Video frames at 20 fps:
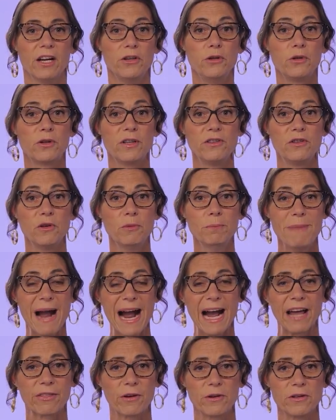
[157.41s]
you can do
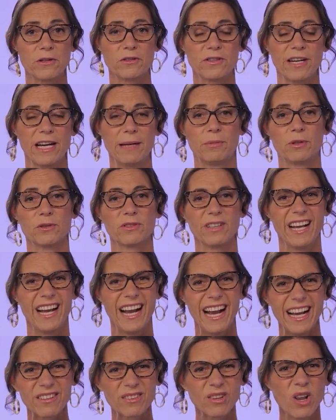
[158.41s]
math on your tables
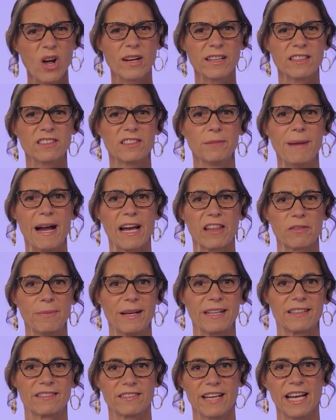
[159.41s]
as long as the math
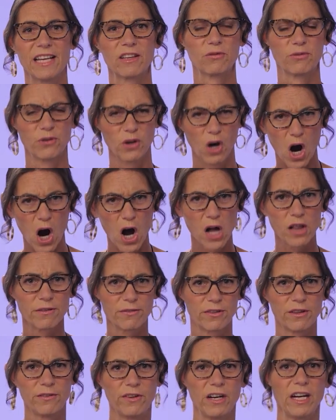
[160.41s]
makes sense for all
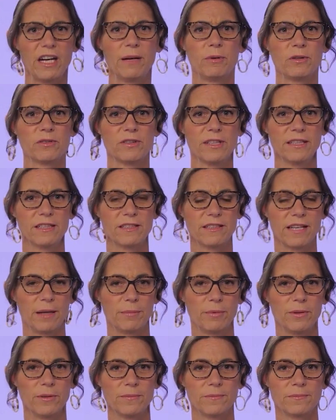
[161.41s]
of the variables in the
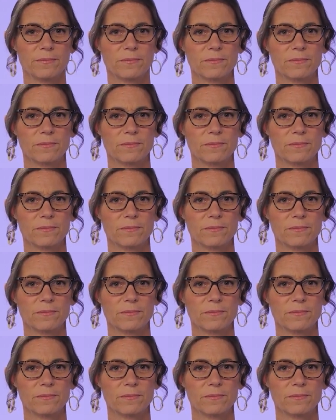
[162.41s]
table.